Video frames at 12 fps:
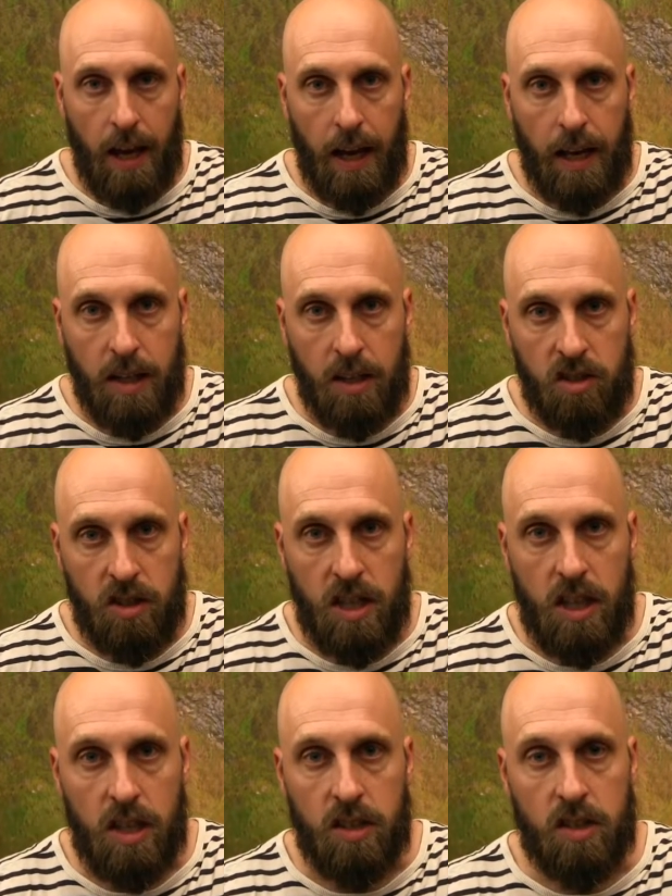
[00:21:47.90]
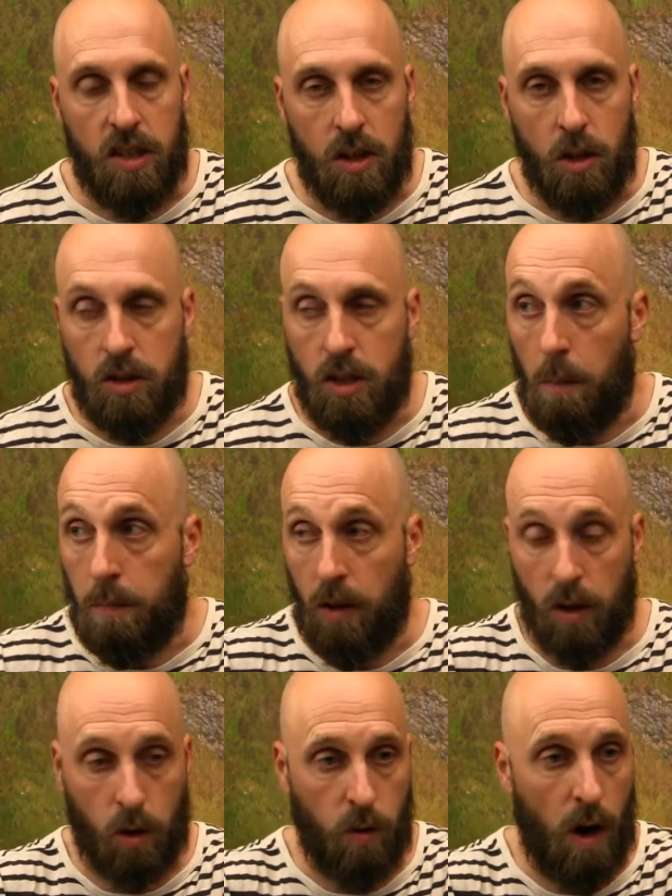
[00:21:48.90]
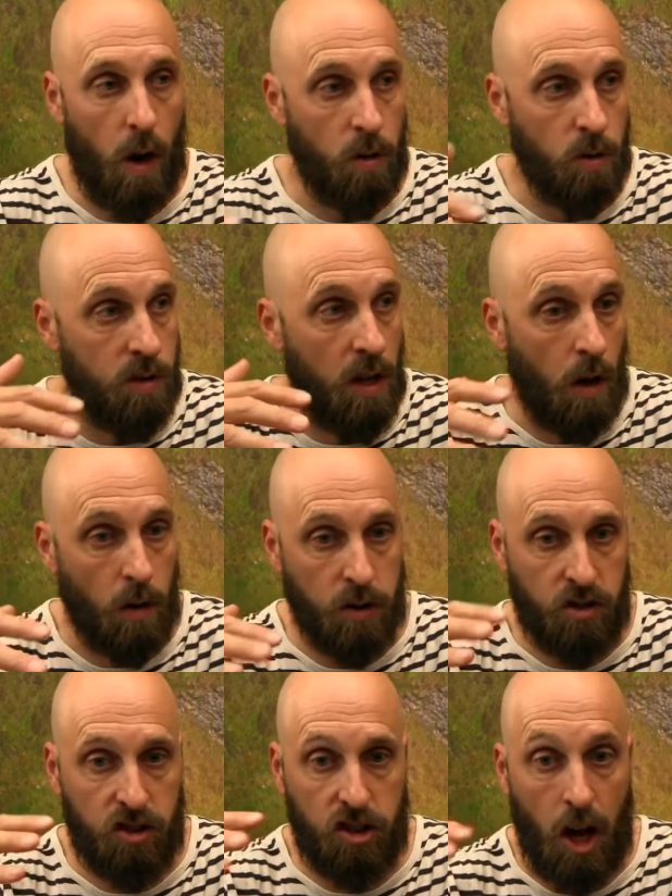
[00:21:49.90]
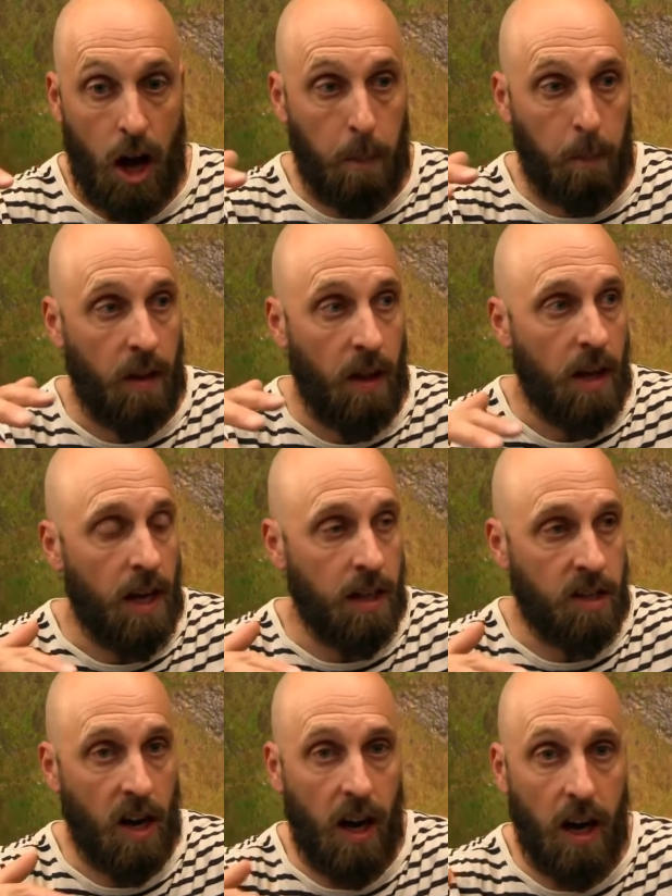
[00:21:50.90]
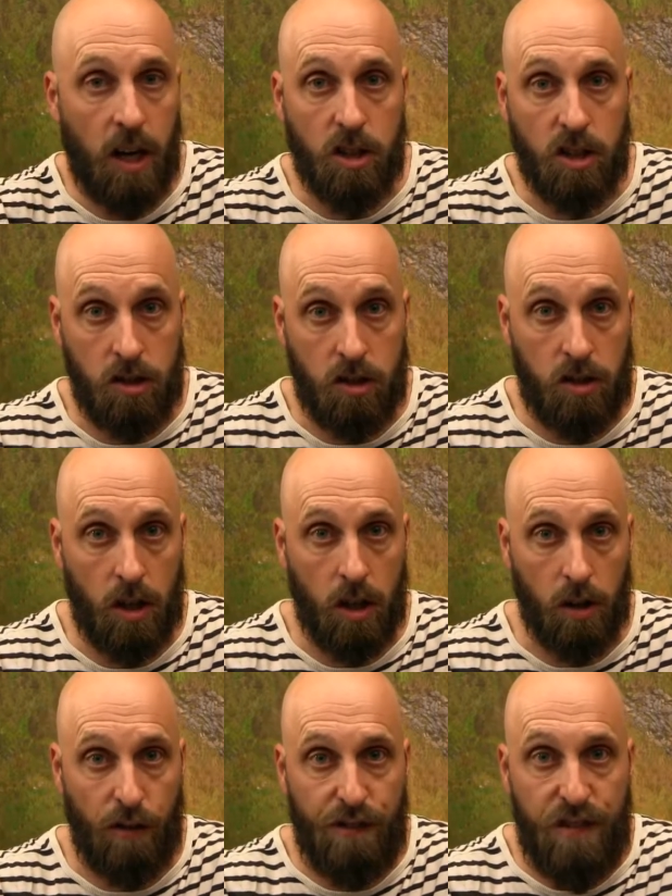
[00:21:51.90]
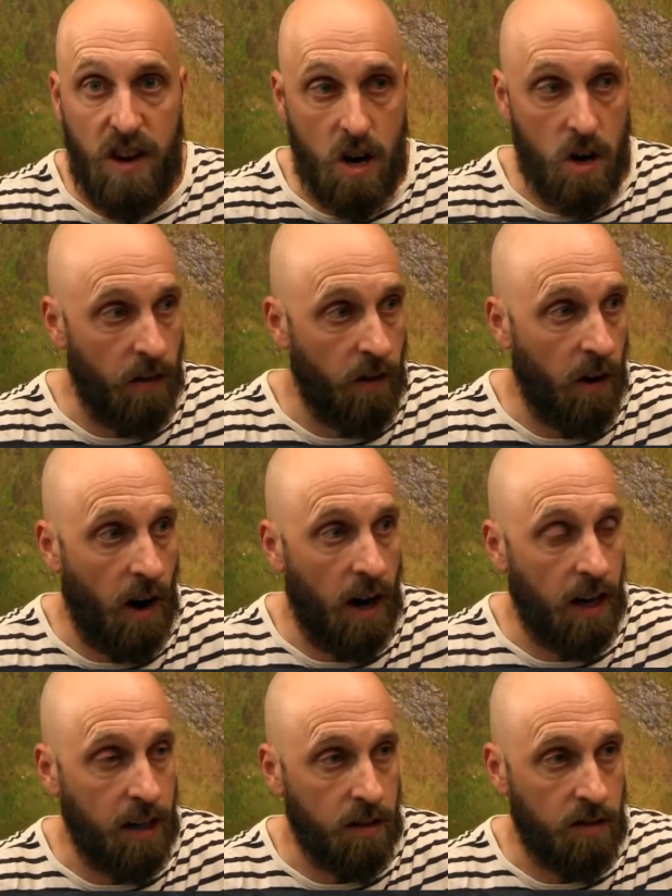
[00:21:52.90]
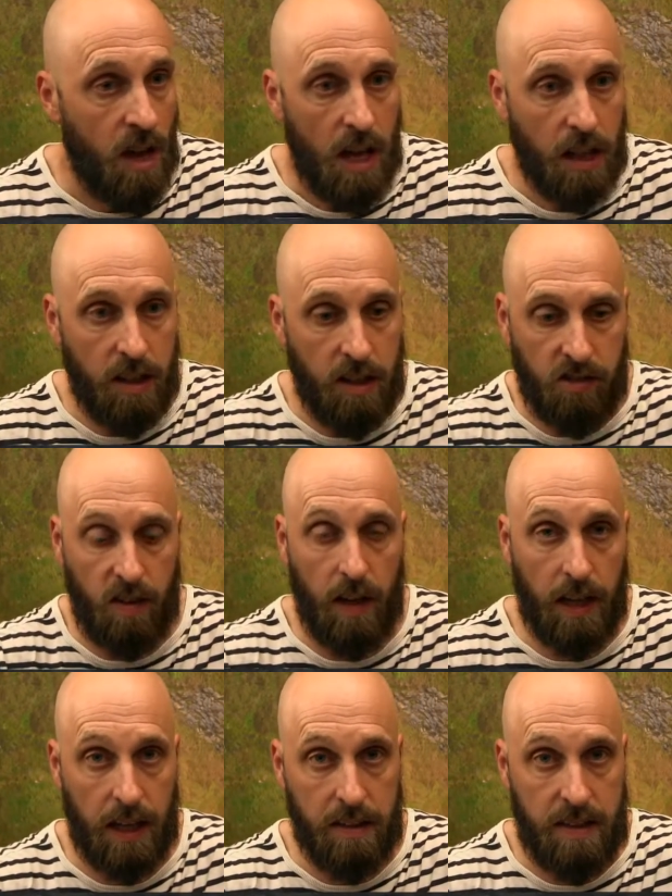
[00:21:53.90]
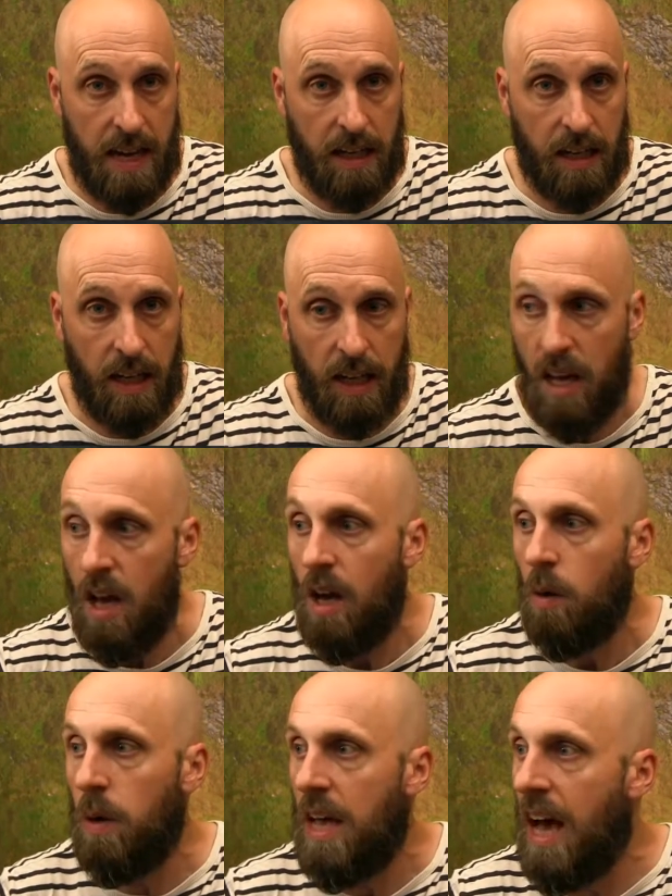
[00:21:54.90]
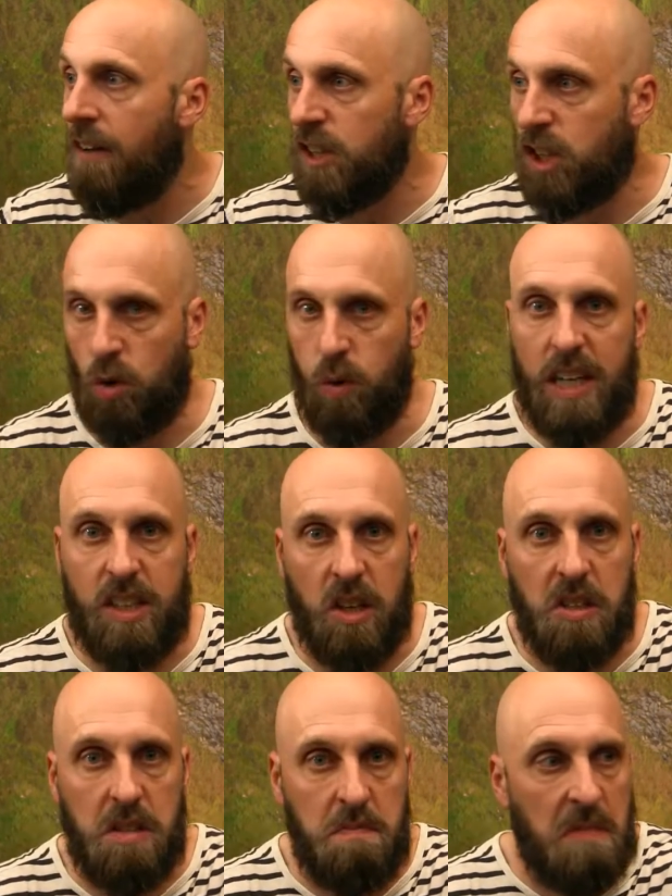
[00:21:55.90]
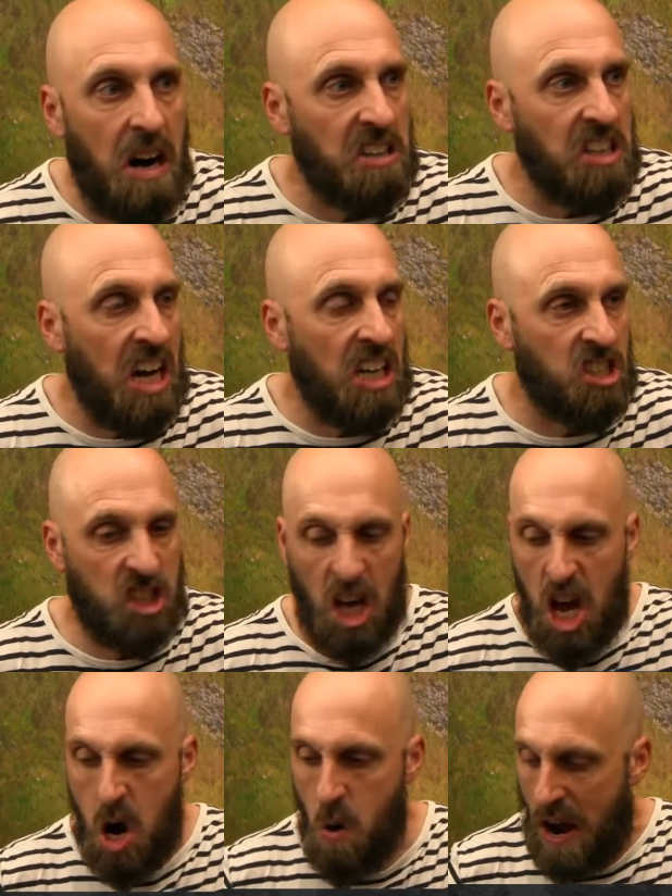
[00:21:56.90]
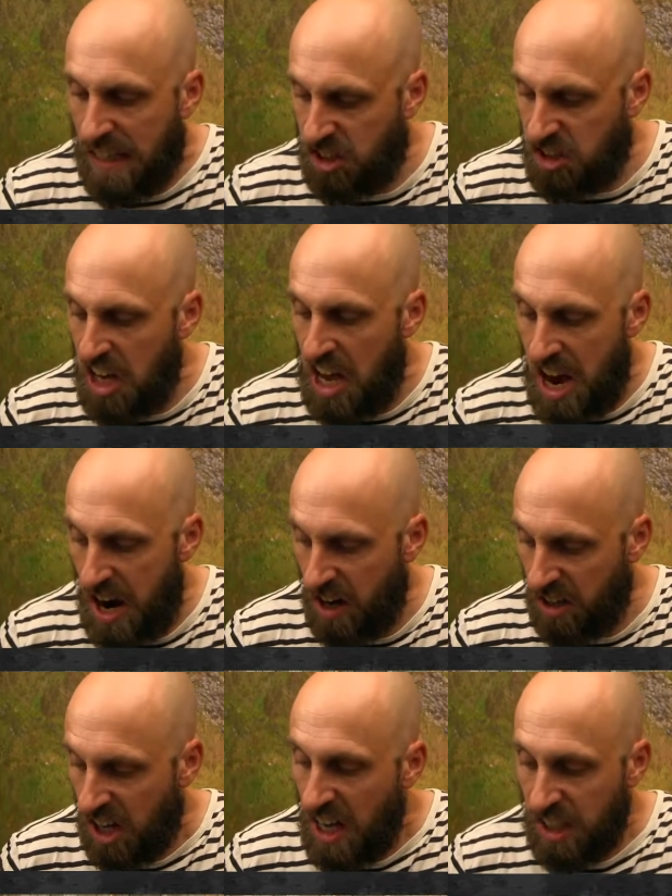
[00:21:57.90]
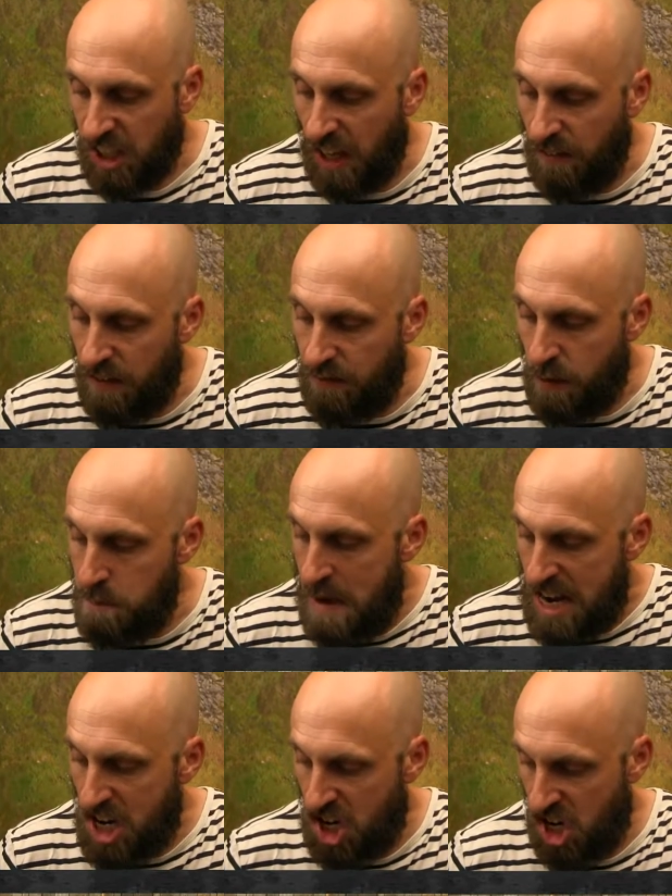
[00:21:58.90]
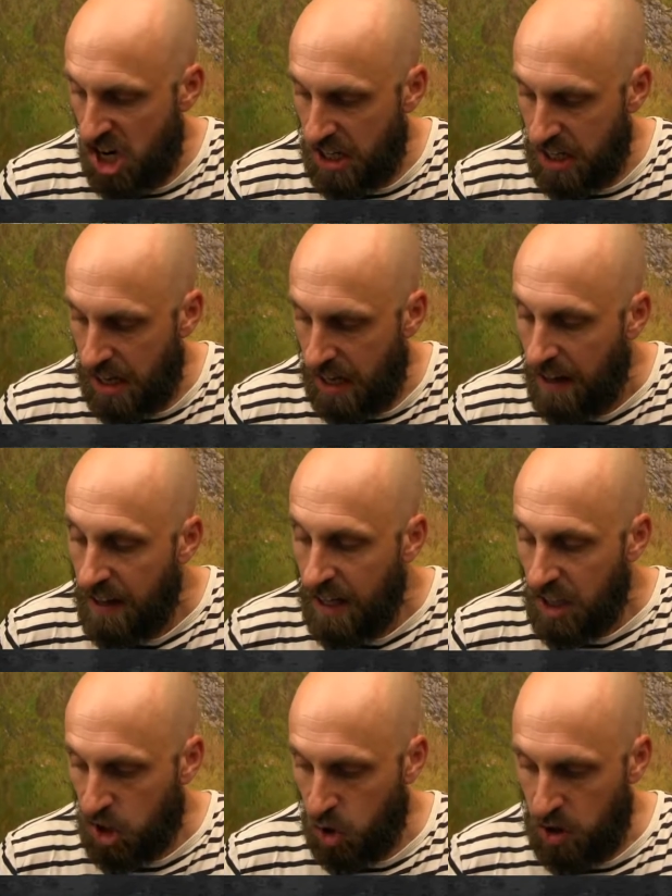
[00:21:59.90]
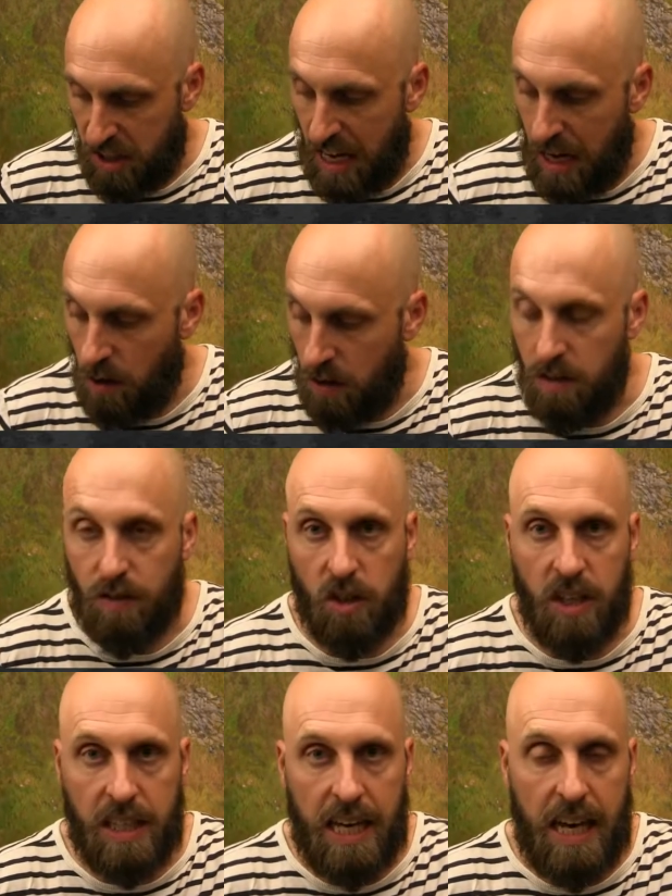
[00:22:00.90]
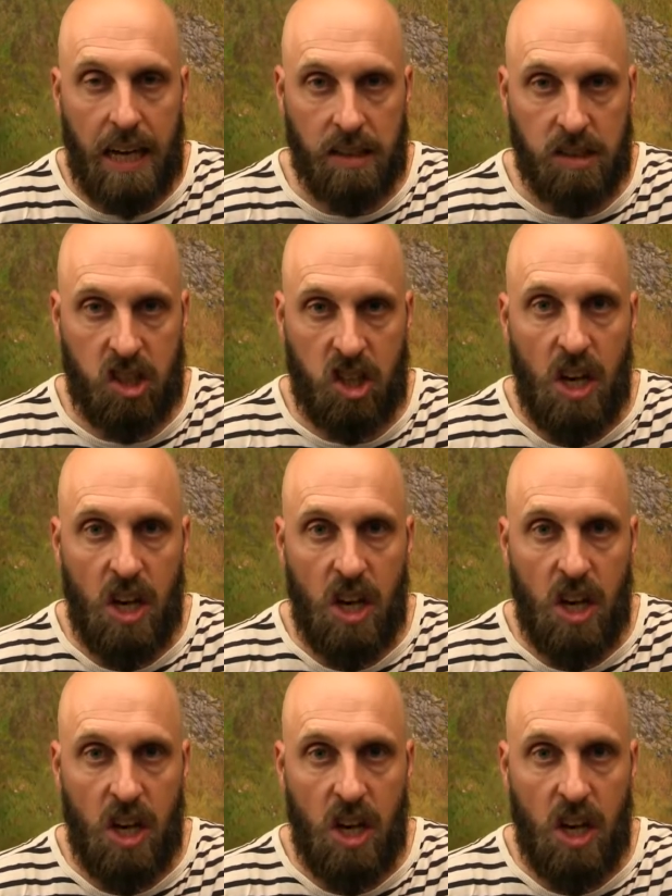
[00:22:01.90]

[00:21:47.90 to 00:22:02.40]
And he looks up to the crowd, who's now stopped, entirely still, fear in their eyes, listening intently. We have a traitor among us who has dared to give information to the town of Grigiat,